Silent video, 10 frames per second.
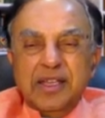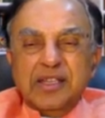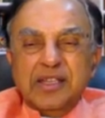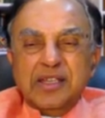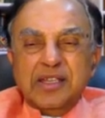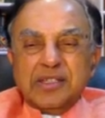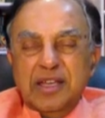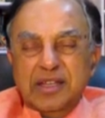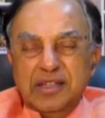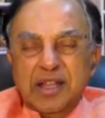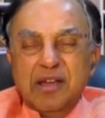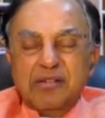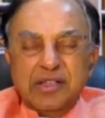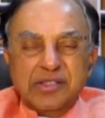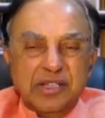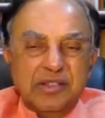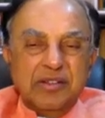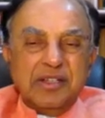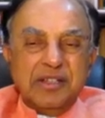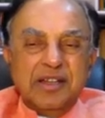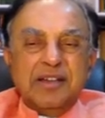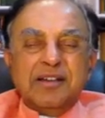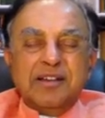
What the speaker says: is now a genuine